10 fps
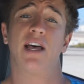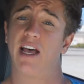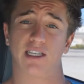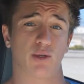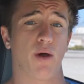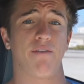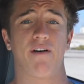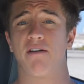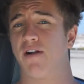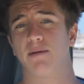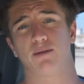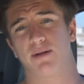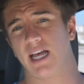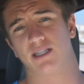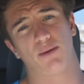That's 25 reps,
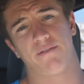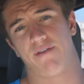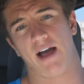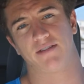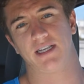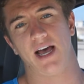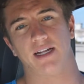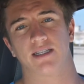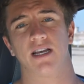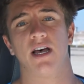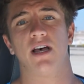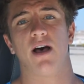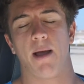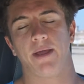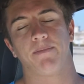but that's only 5 sets.
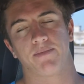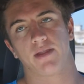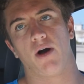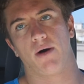I mean,